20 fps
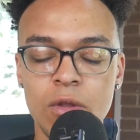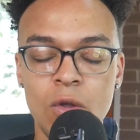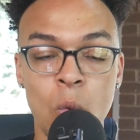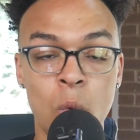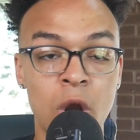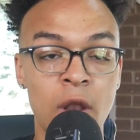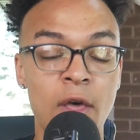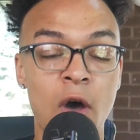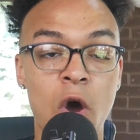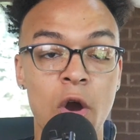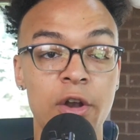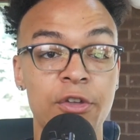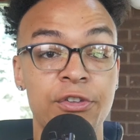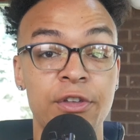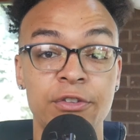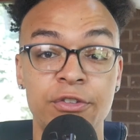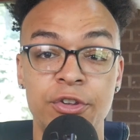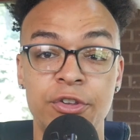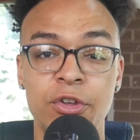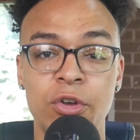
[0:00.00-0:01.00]
one of the hardest
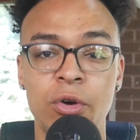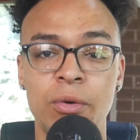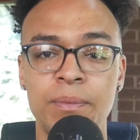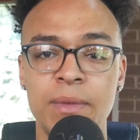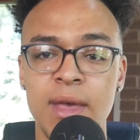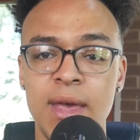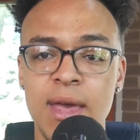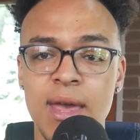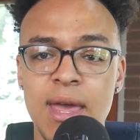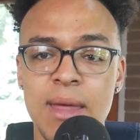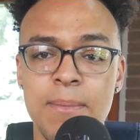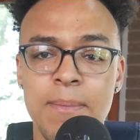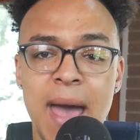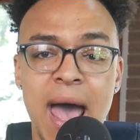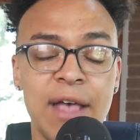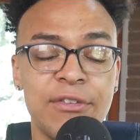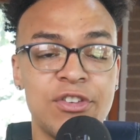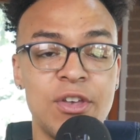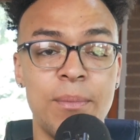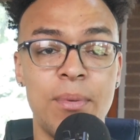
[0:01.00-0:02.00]
things to do in
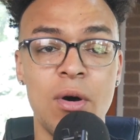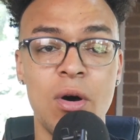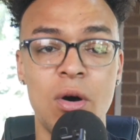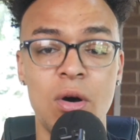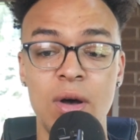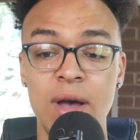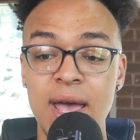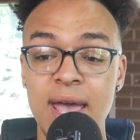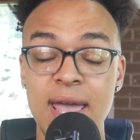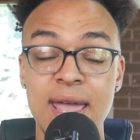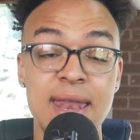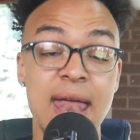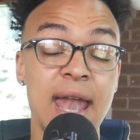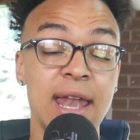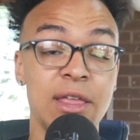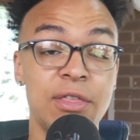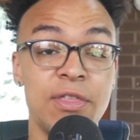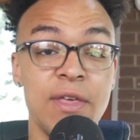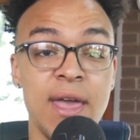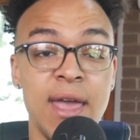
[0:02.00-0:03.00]
basketball, in
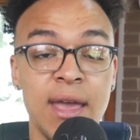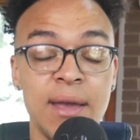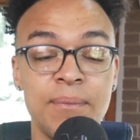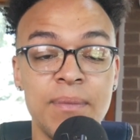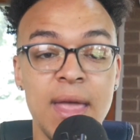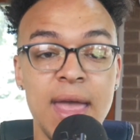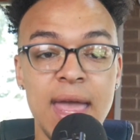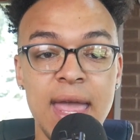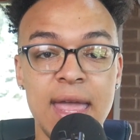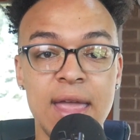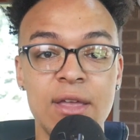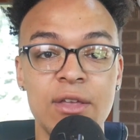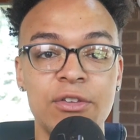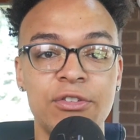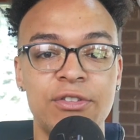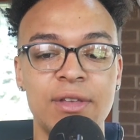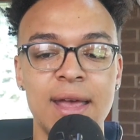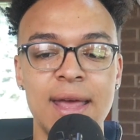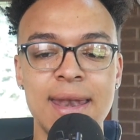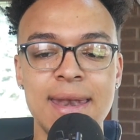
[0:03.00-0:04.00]
anything,
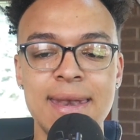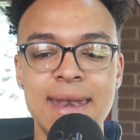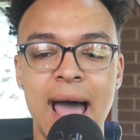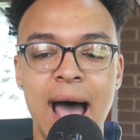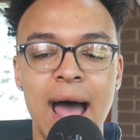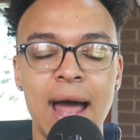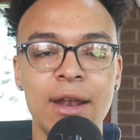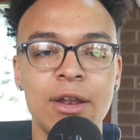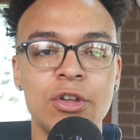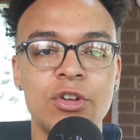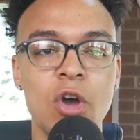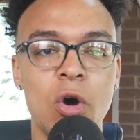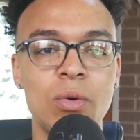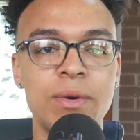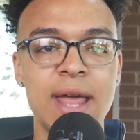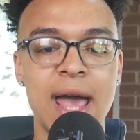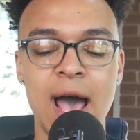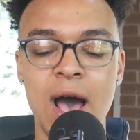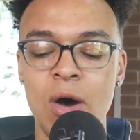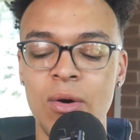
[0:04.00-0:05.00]
is not go
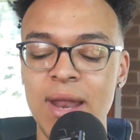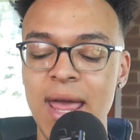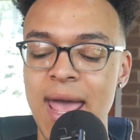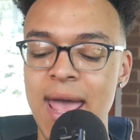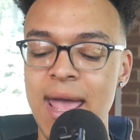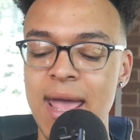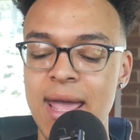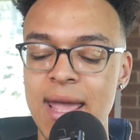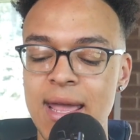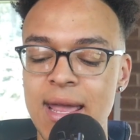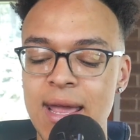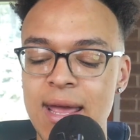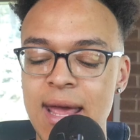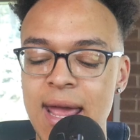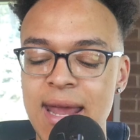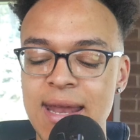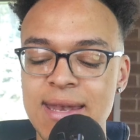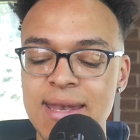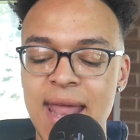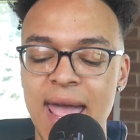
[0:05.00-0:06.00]
down a
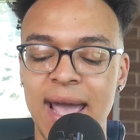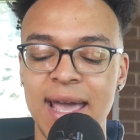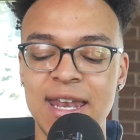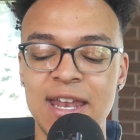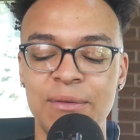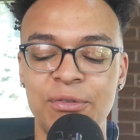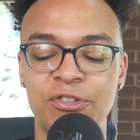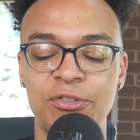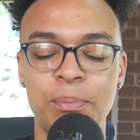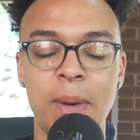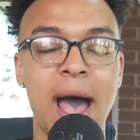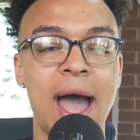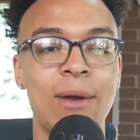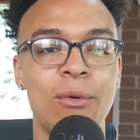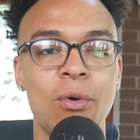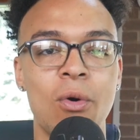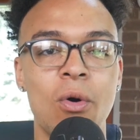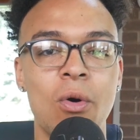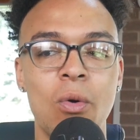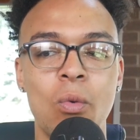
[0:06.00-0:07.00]
negative
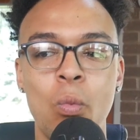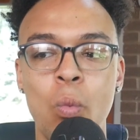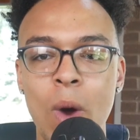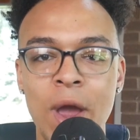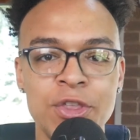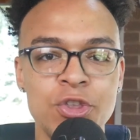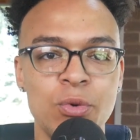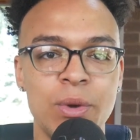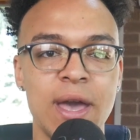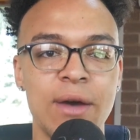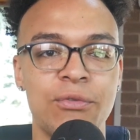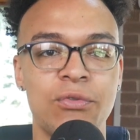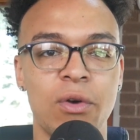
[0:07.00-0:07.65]
spiral when you get